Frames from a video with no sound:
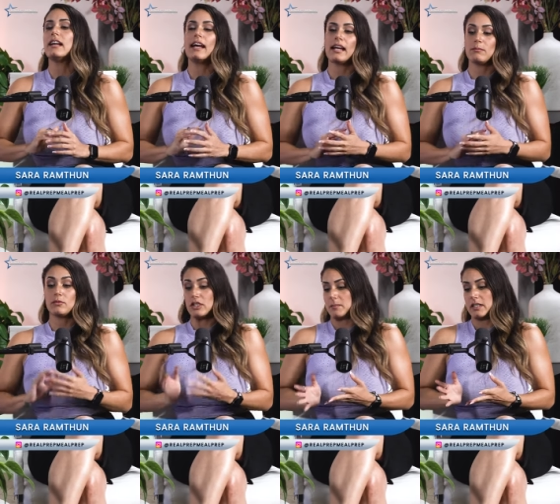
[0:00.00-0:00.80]
um,
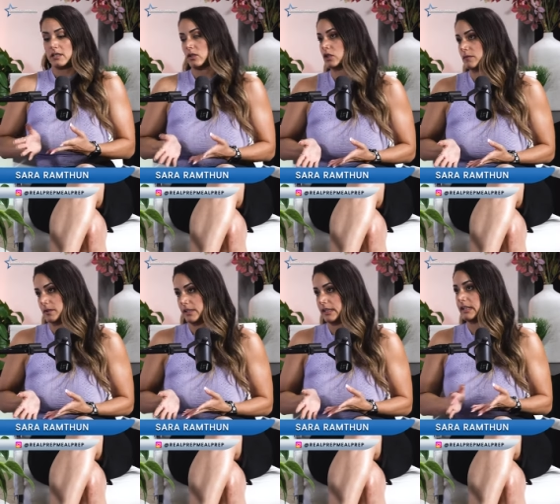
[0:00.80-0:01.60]
just because it looked
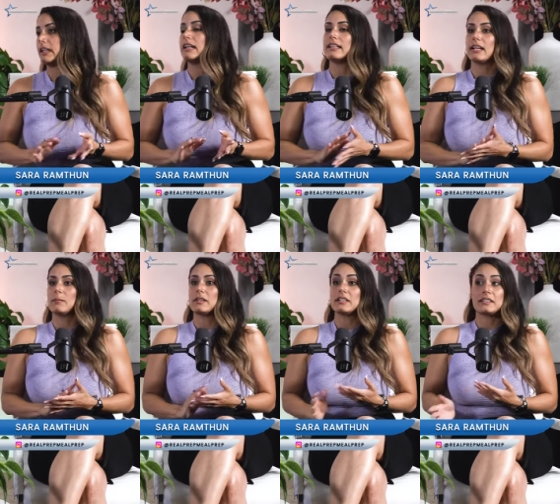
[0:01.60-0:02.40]
funny
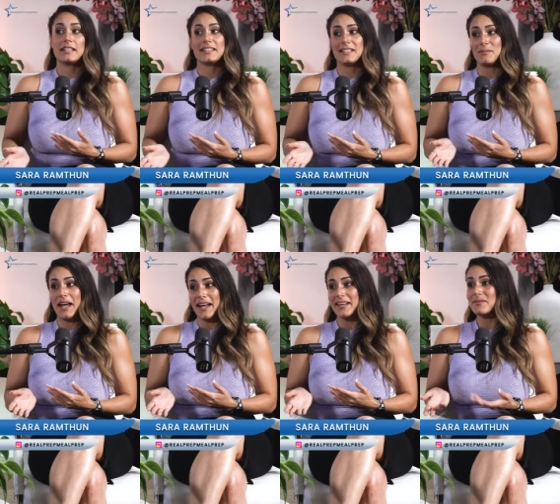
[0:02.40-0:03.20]
not because it tasted
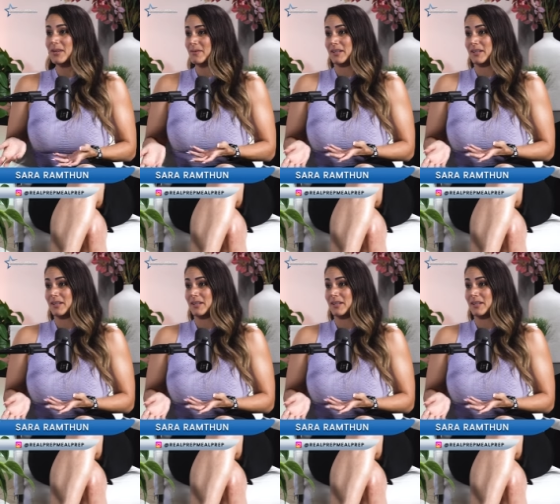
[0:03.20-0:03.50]
bad, but mm-hmm.